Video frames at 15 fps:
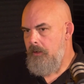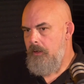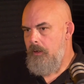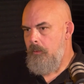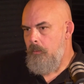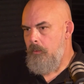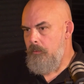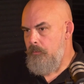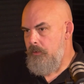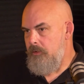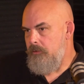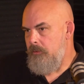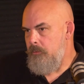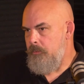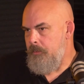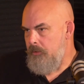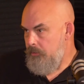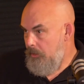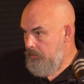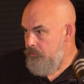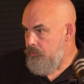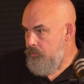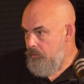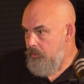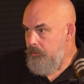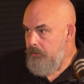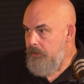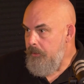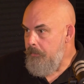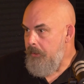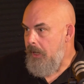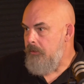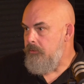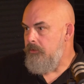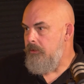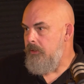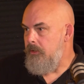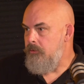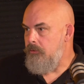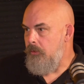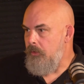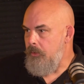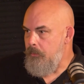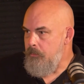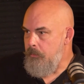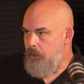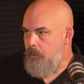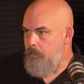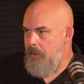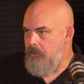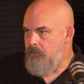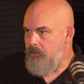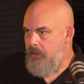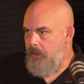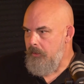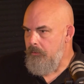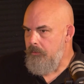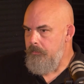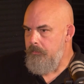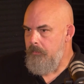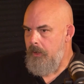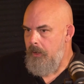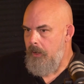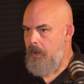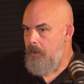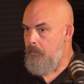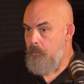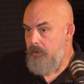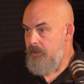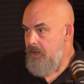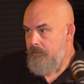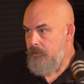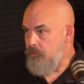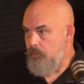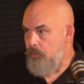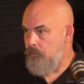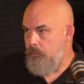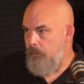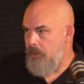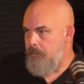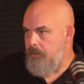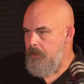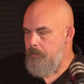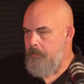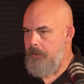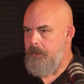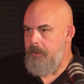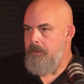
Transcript: One reason is because I struggled in the past historically with my own mental health and would never talk to anybody about it.